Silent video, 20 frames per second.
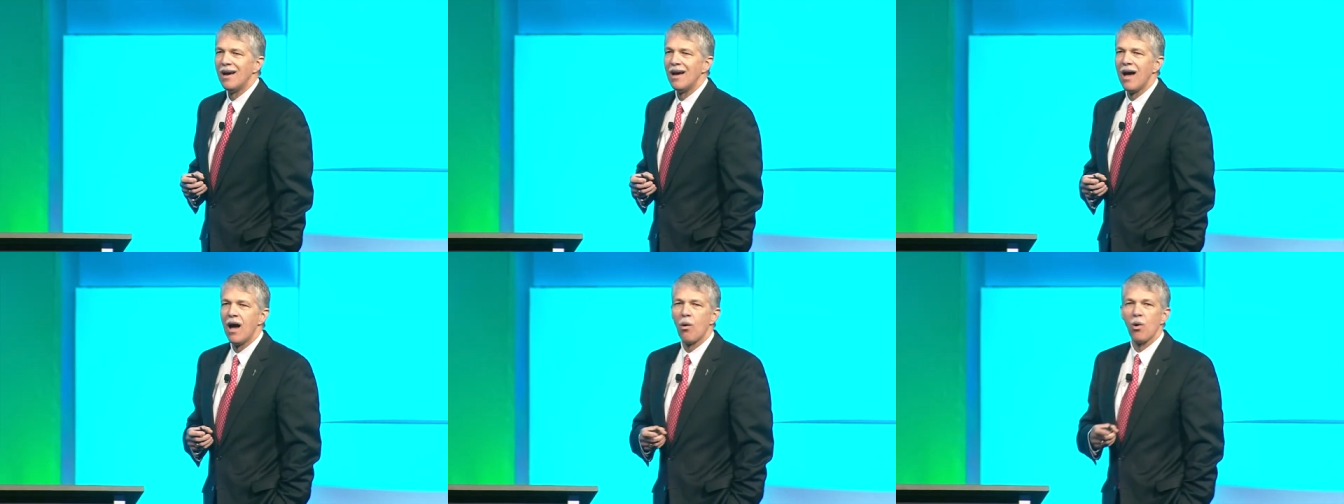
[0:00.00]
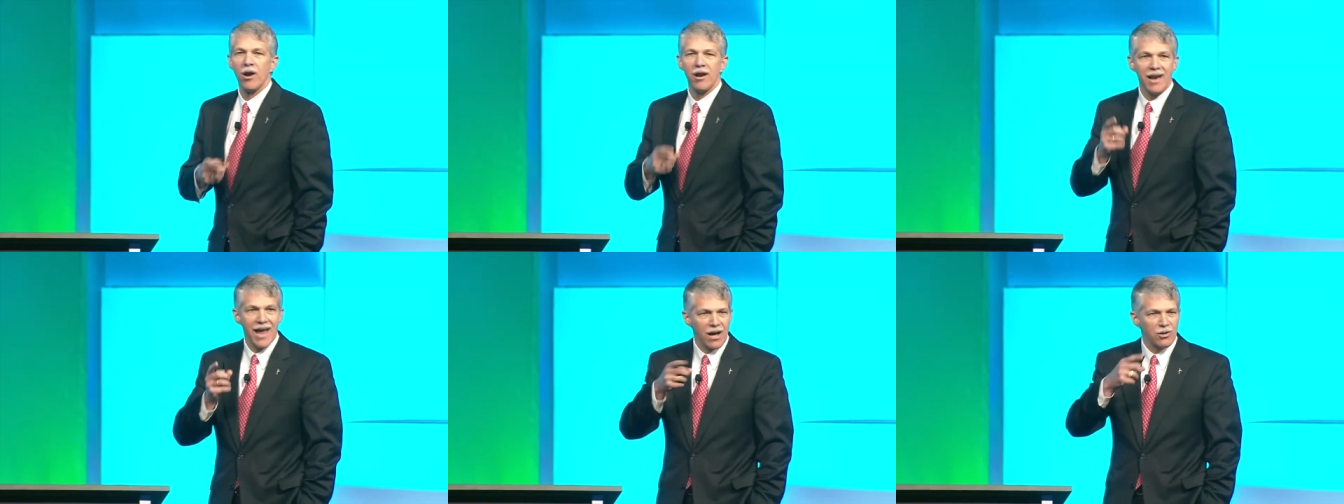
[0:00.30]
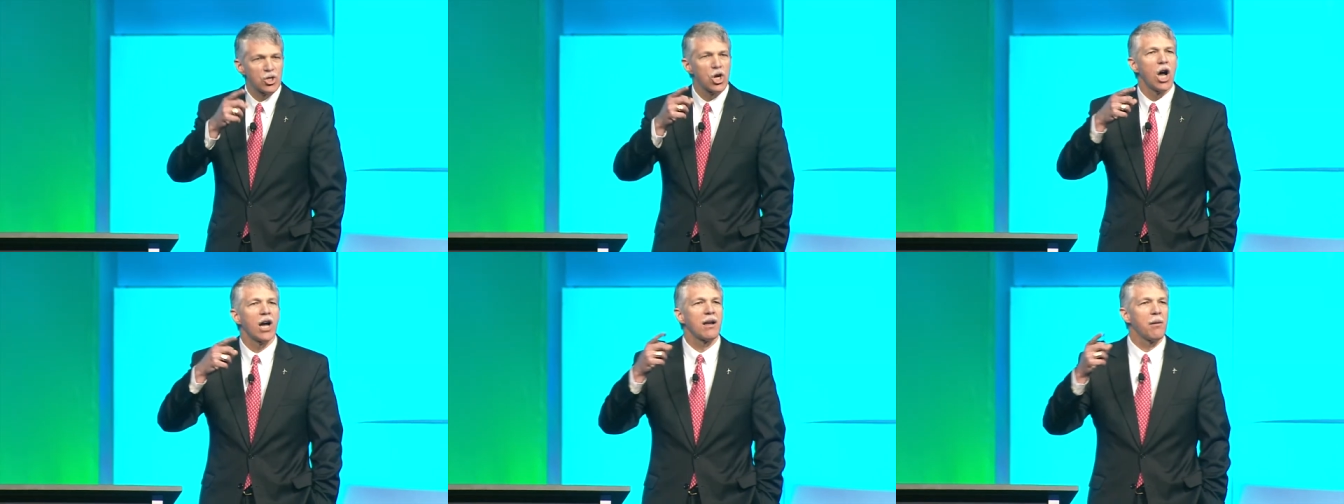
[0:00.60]
I want to now
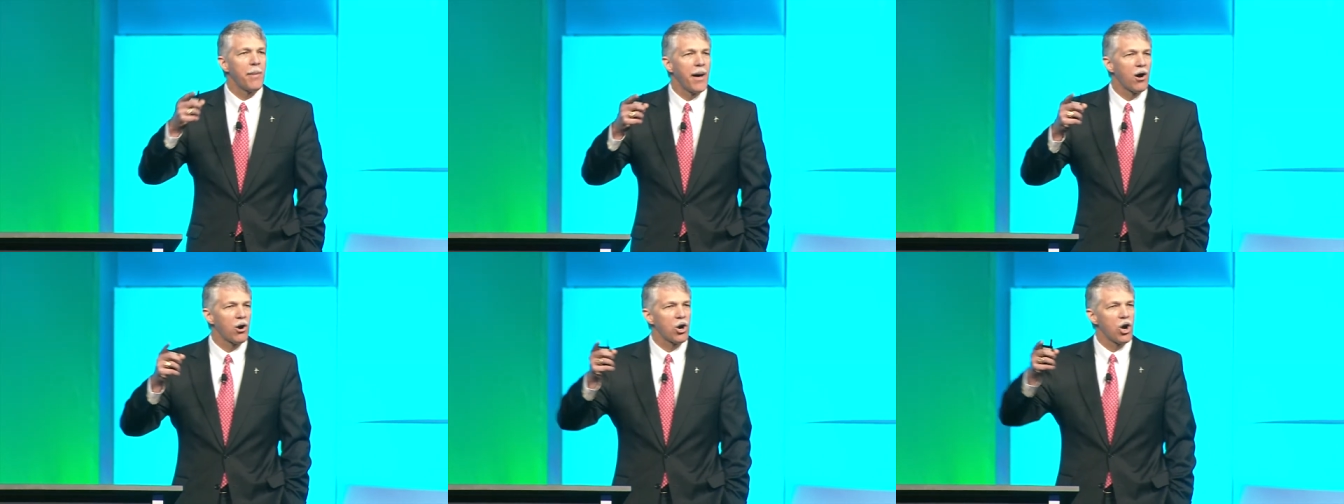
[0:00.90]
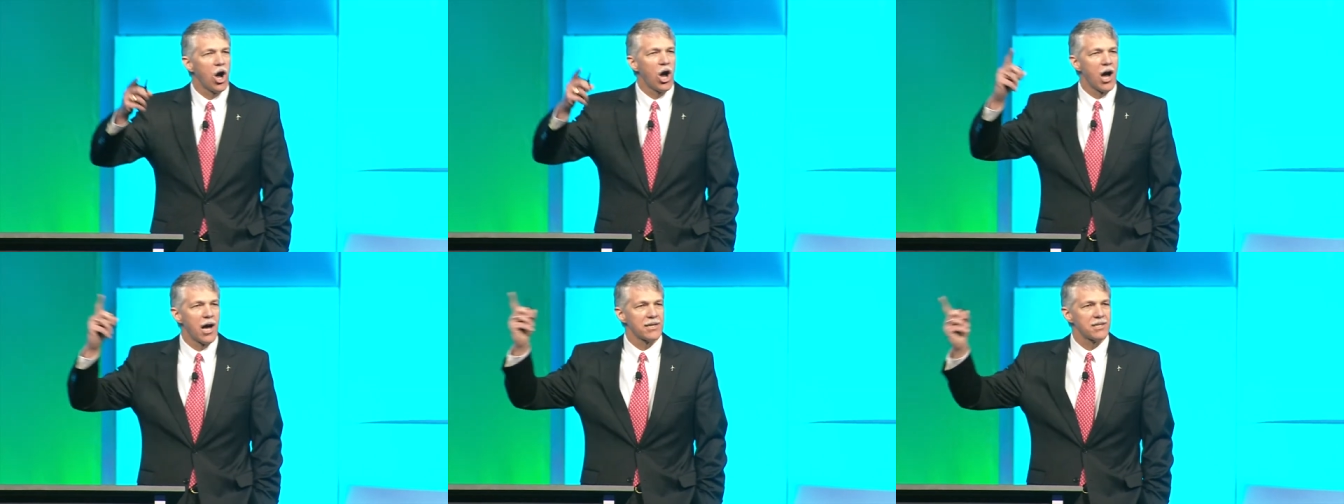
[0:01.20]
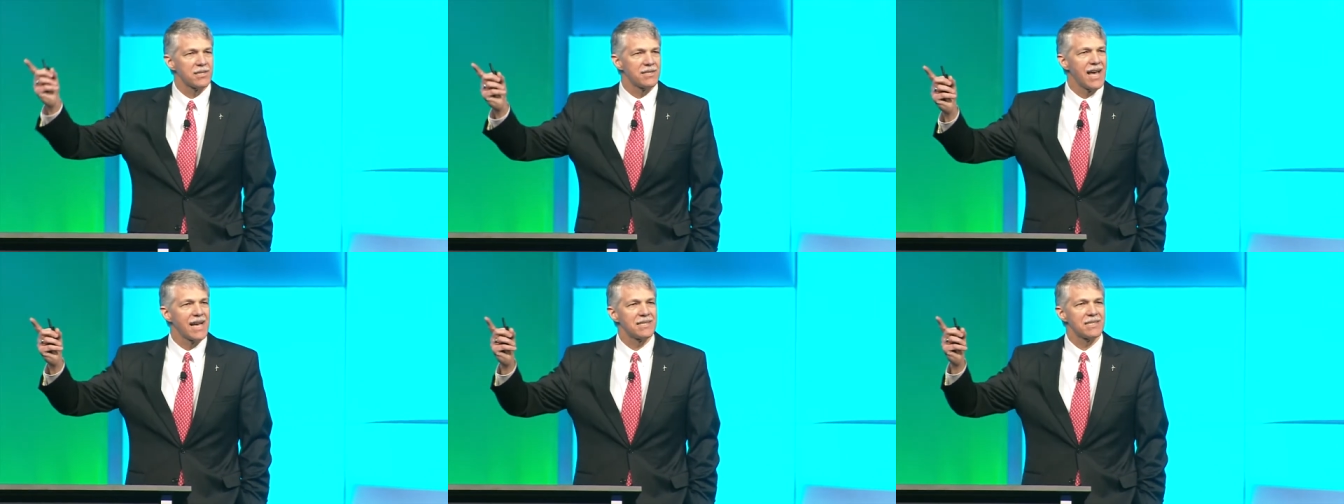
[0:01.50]
talk about
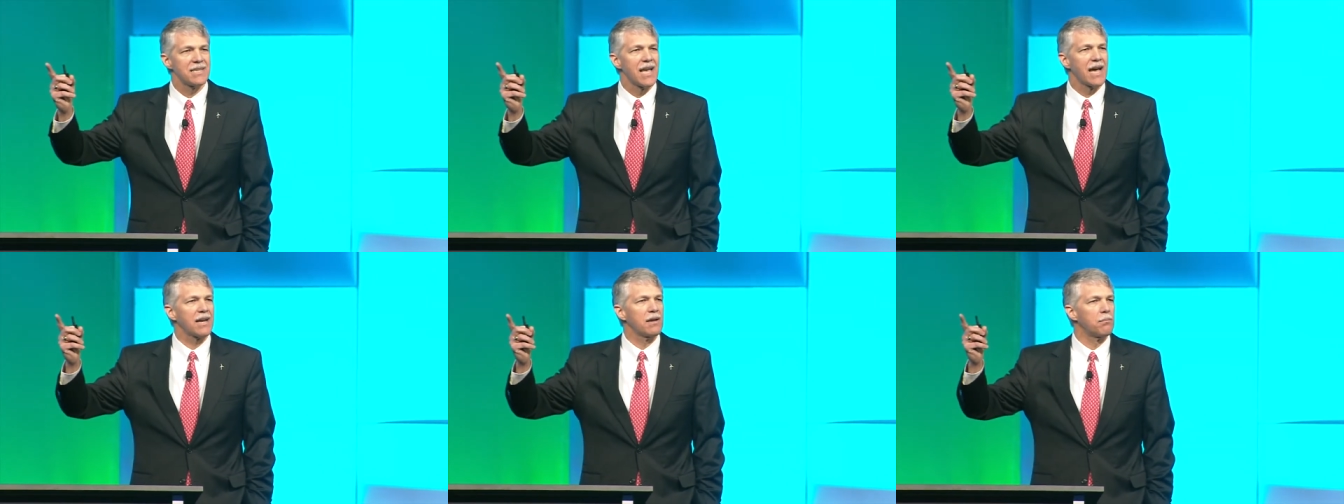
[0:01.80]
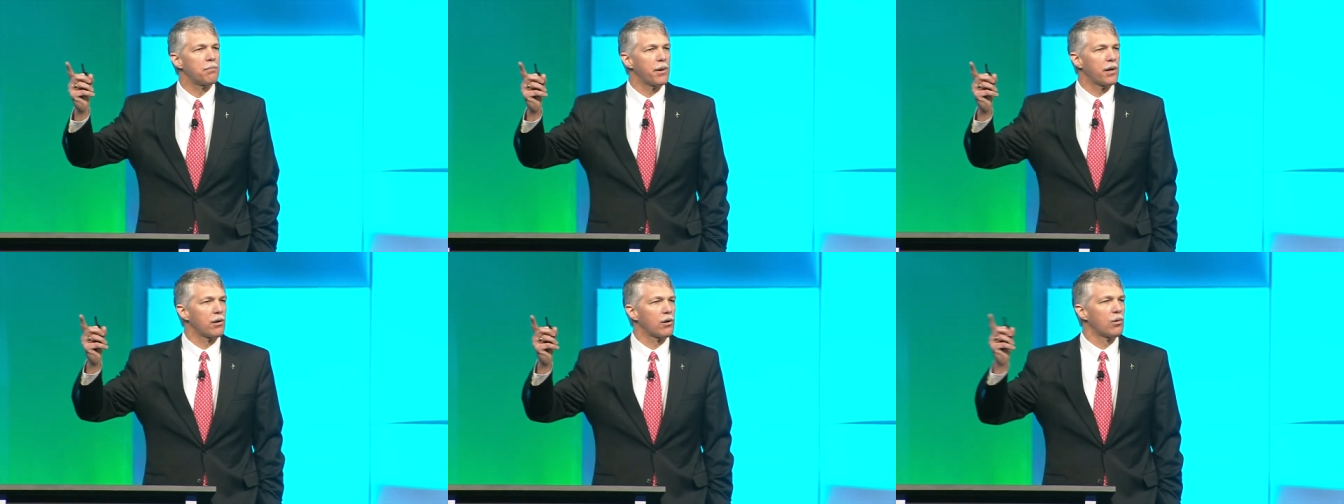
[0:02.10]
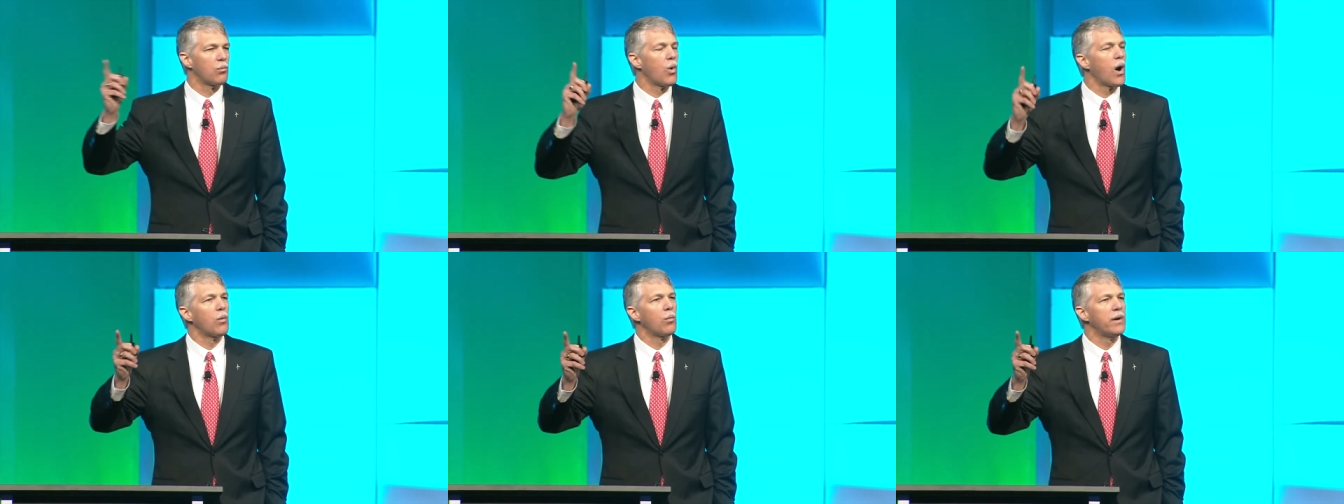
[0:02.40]
cost, that second pillar,
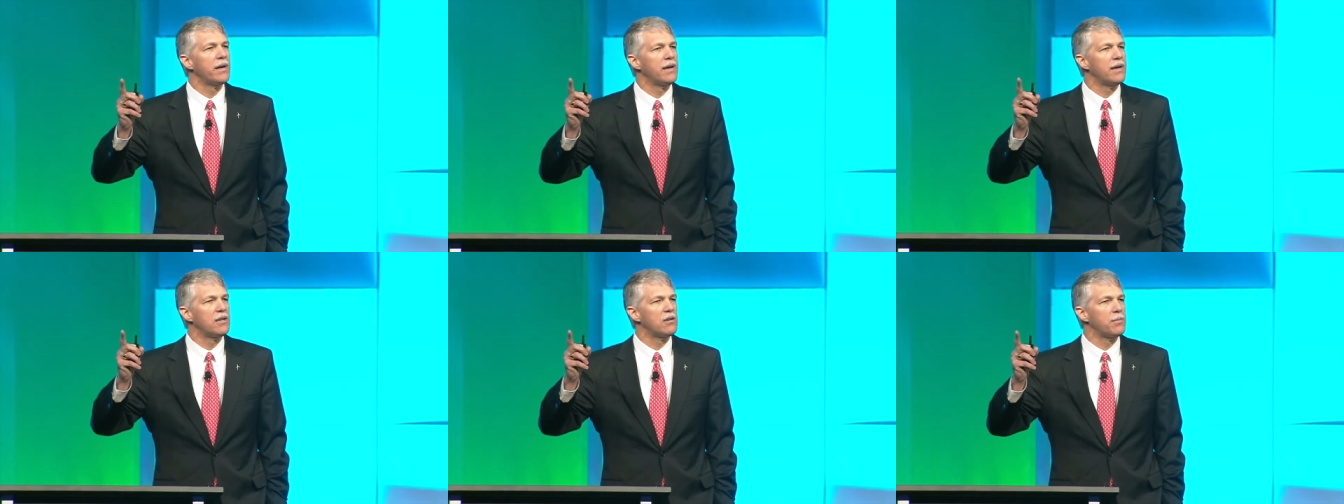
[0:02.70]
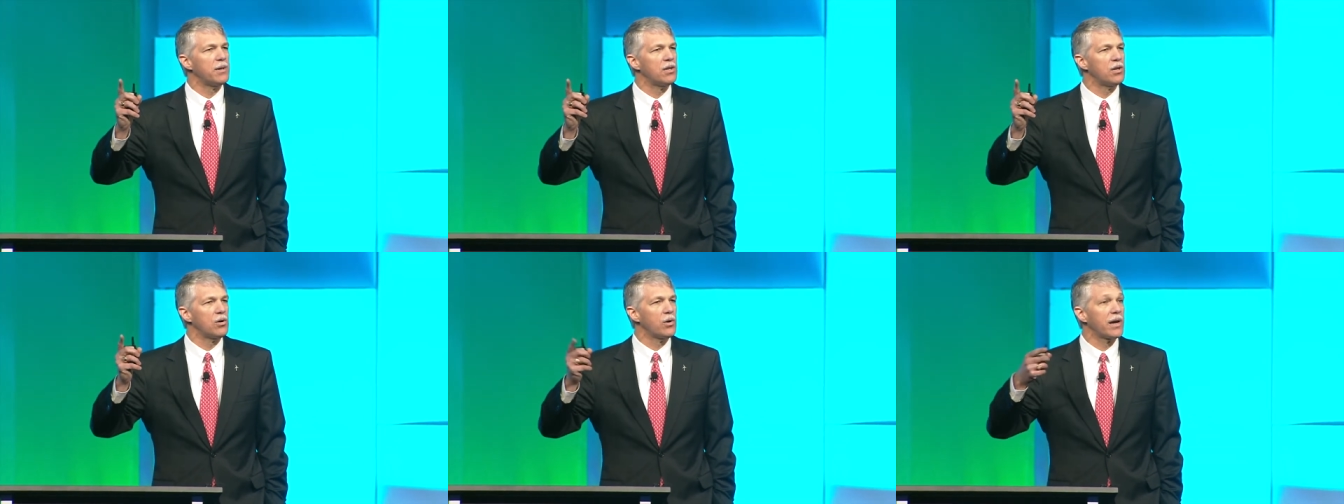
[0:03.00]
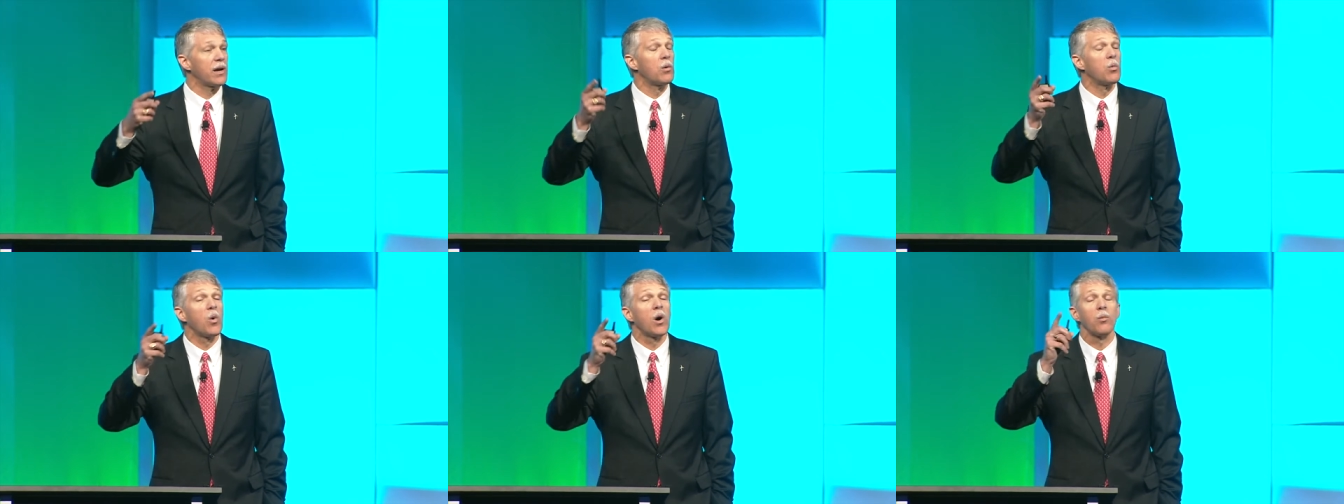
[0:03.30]
and what we need to be
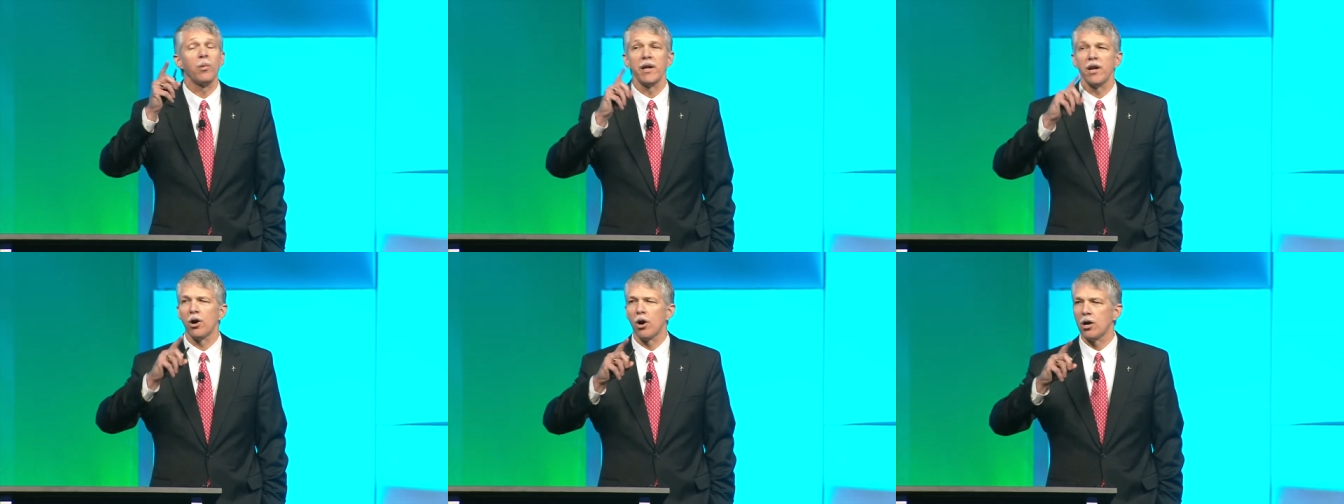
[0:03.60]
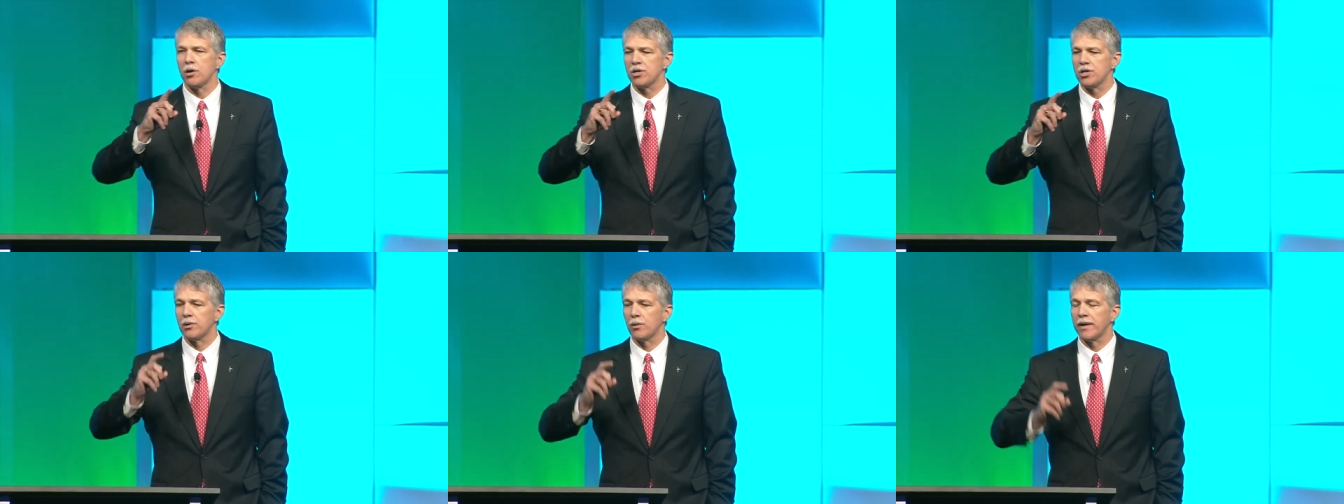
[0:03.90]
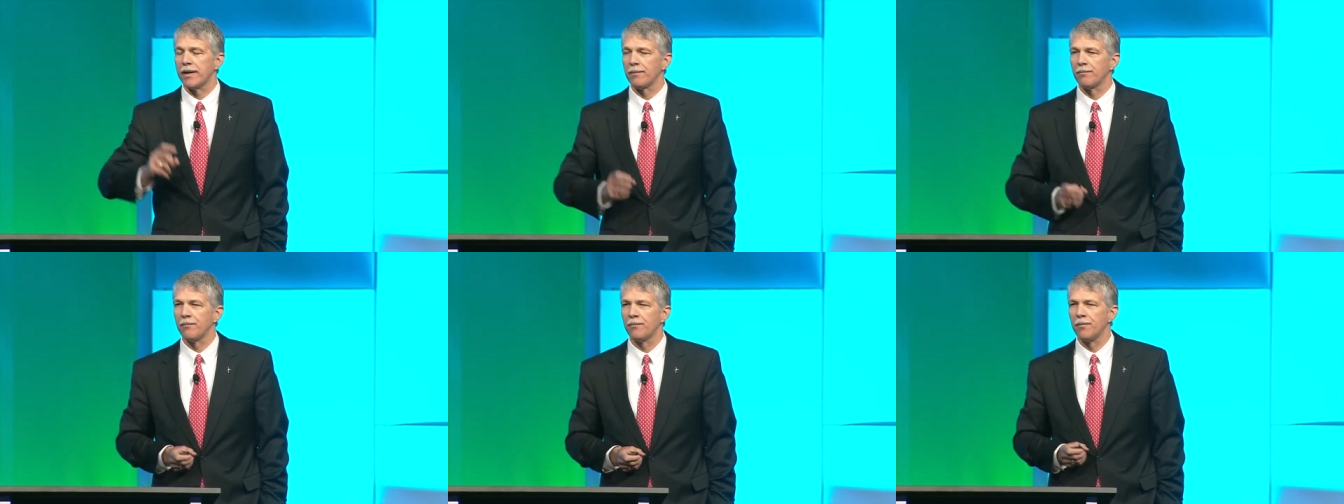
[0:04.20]
doing and what we are
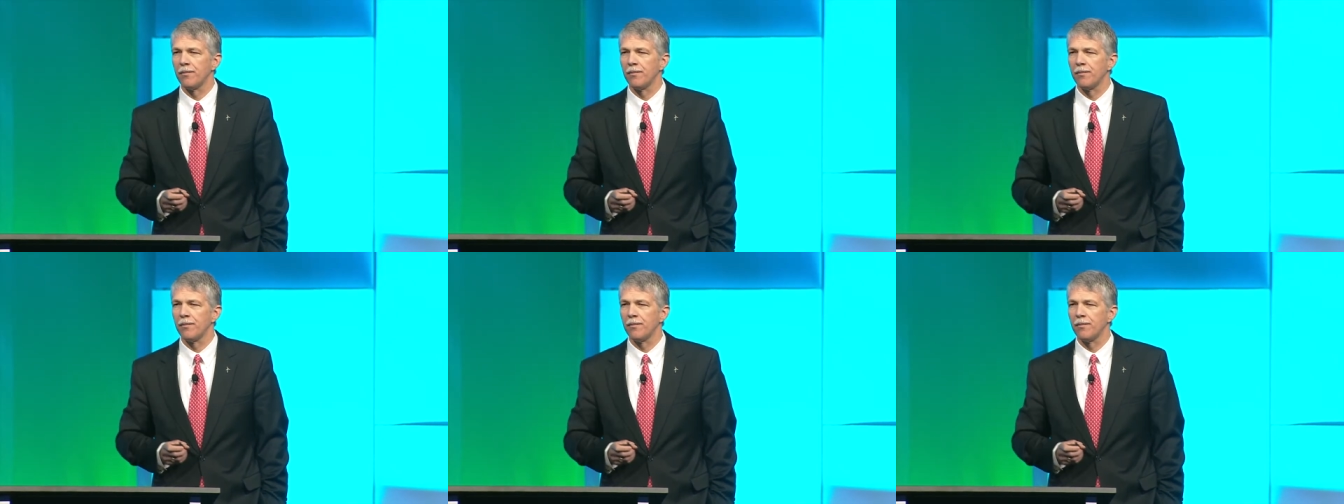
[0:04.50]
doing.